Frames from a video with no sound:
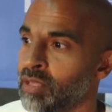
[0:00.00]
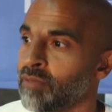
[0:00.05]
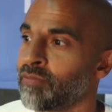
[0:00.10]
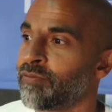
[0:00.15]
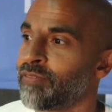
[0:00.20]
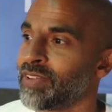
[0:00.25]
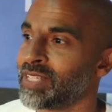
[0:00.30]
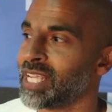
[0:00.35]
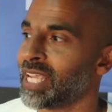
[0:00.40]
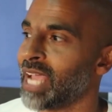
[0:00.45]
and
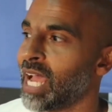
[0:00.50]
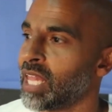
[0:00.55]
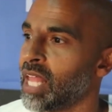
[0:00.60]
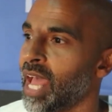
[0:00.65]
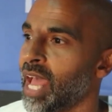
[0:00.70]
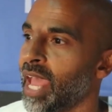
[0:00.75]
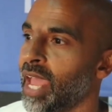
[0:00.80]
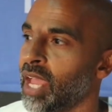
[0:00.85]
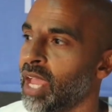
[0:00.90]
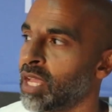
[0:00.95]

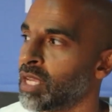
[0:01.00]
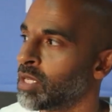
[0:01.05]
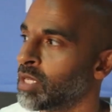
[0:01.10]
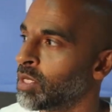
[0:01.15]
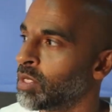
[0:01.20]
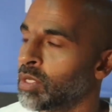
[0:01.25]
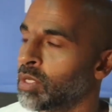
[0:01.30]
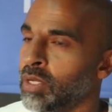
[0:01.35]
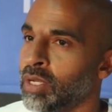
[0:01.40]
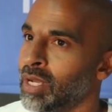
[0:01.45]
physicality,
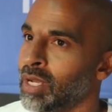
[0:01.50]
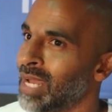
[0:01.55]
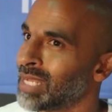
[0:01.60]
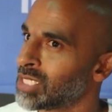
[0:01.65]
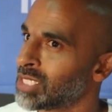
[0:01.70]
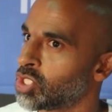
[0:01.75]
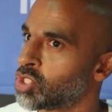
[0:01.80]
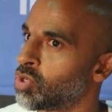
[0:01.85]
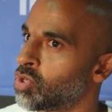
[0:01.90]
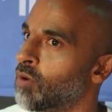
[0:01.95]

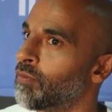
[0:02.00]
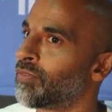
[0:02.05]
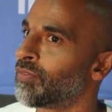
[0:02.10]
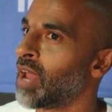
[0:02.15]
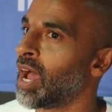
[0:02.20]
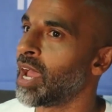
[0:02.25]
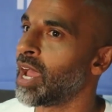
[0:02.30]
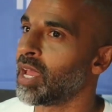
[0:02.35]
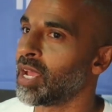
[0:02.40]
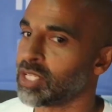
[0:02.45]
that's a tough
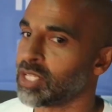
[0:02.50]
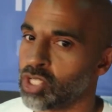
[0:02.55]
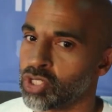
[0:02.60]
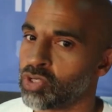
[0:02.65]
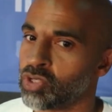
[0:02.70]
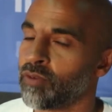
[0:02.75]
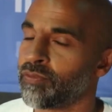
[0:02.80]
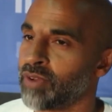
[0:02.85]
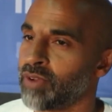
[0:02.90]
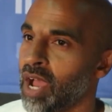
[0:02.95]
night
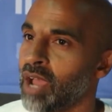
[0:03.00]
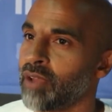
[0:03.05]
for